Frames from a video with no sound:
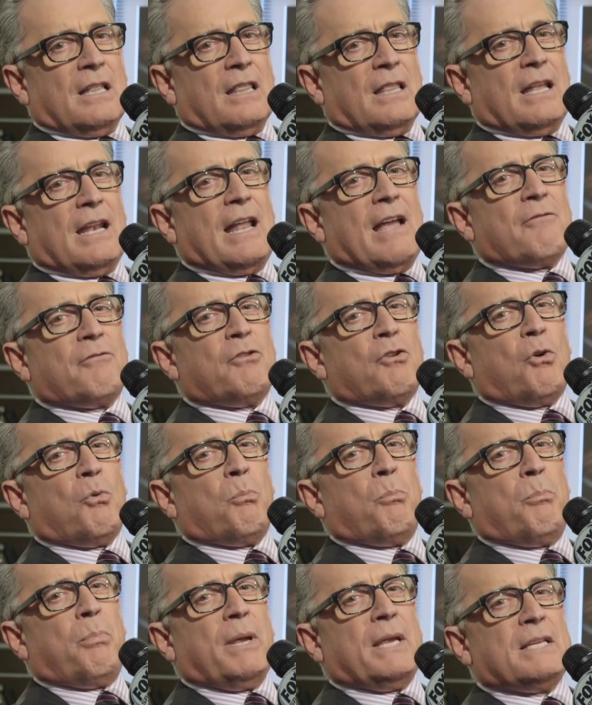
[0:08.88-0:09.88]
that have no
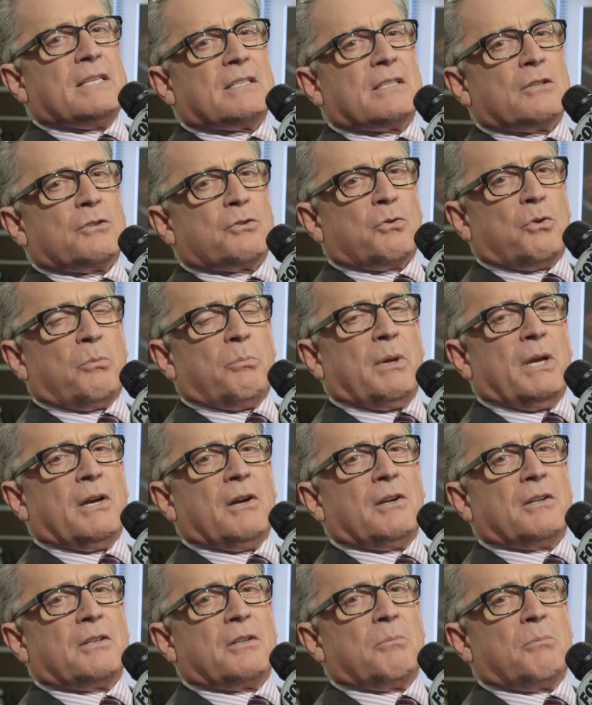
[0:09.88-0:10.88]
basis or
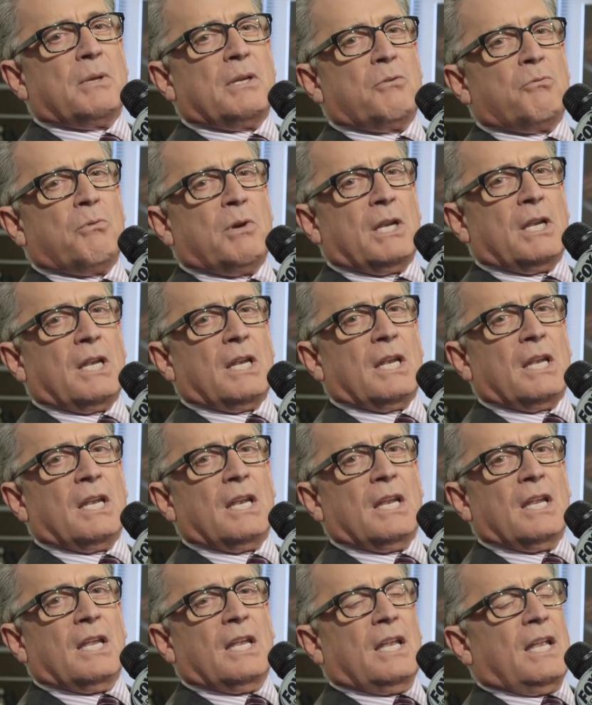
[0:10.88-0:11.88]
merit to be written.
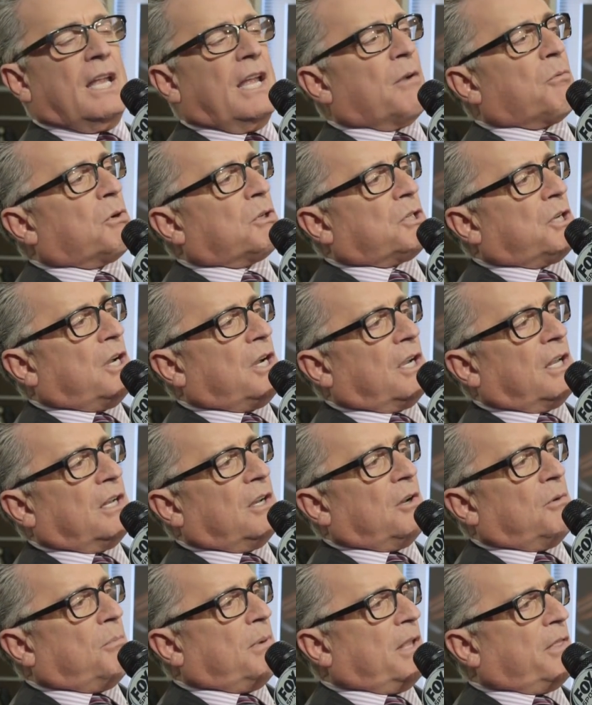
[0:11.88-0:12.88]
And we're talking
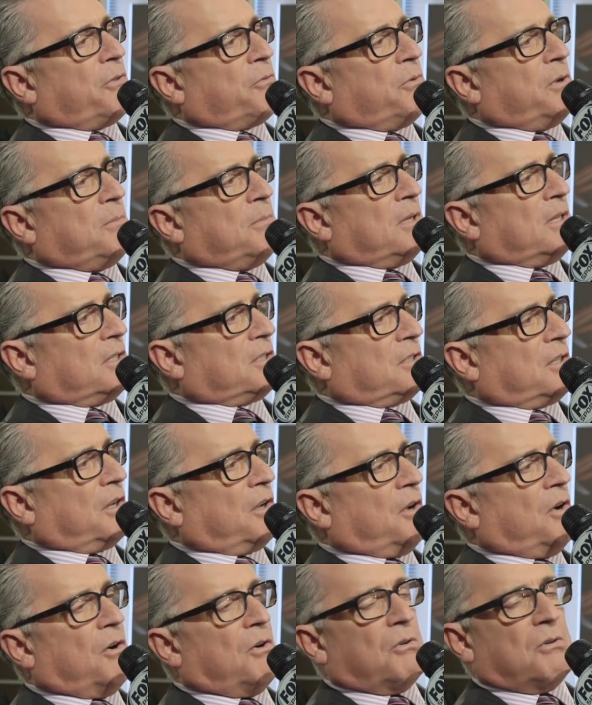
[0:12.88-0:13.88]
here about 3 minutes to
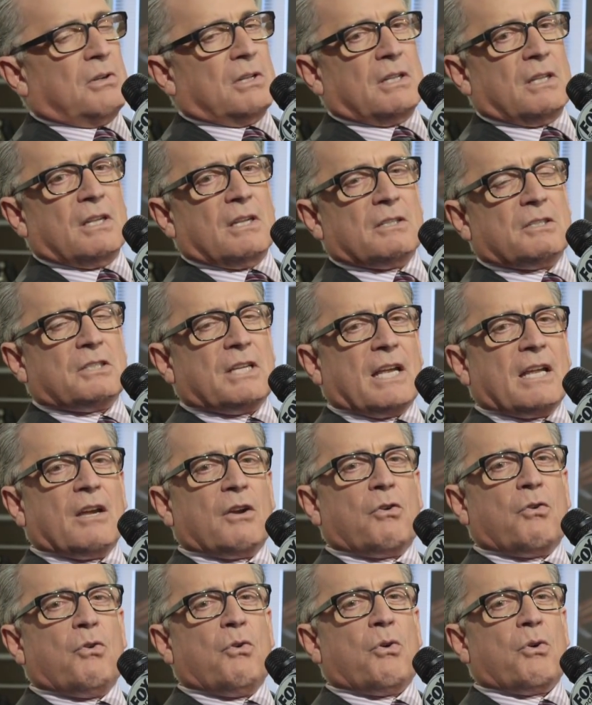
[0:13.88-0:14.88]
go in the
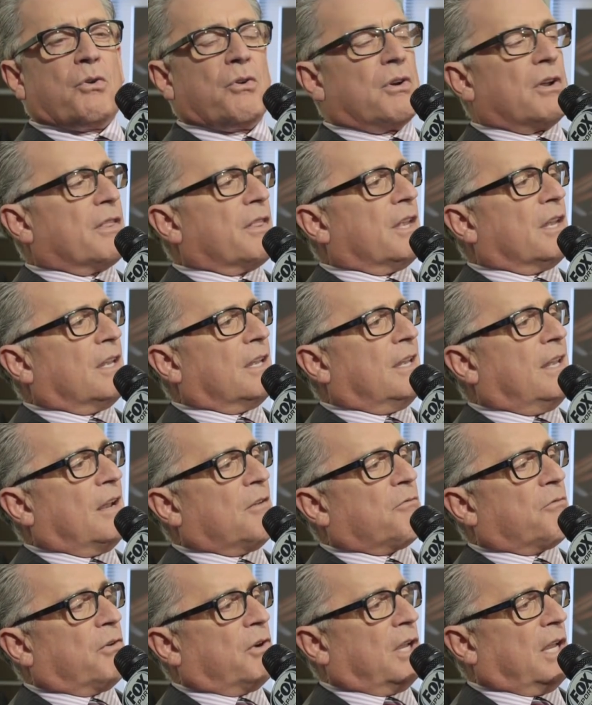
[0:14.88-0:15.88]
second quarter of the
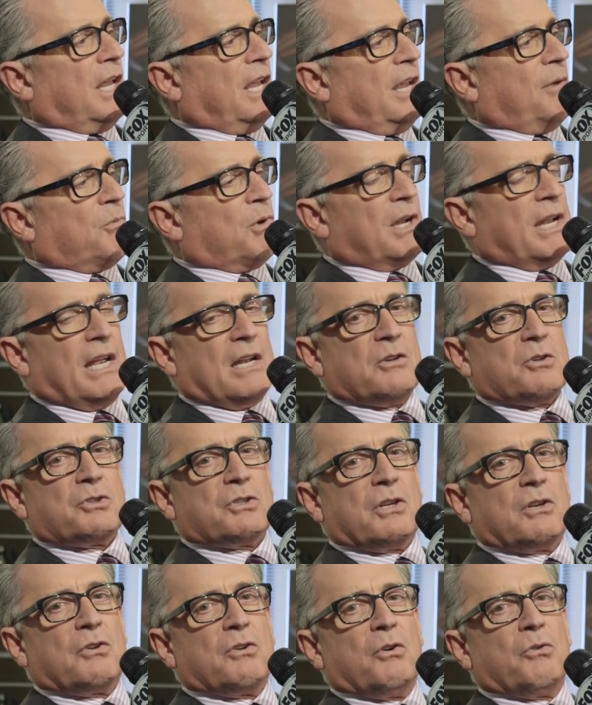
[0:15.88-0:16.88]
Denver game when
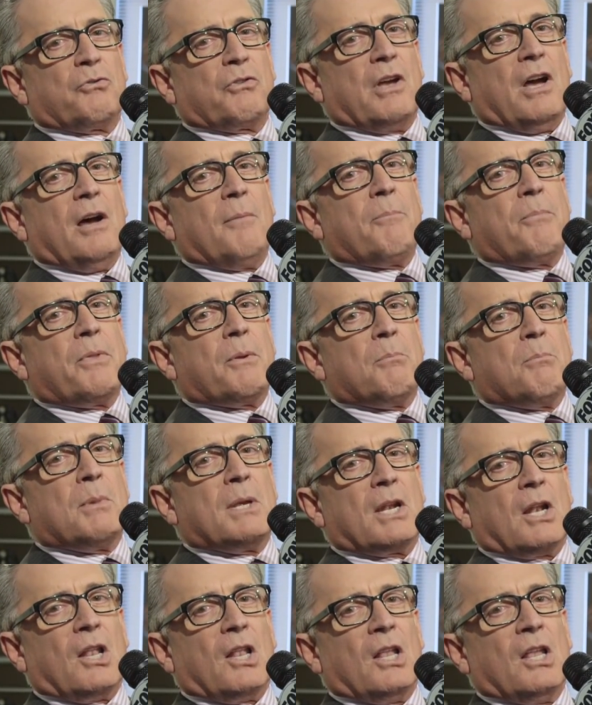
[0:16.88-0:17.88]
Anderson goes up the
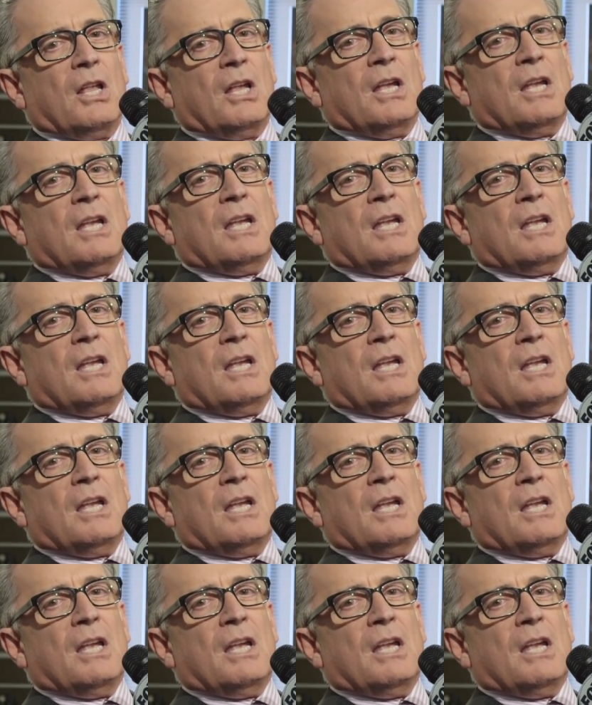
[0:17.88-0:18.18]
middle.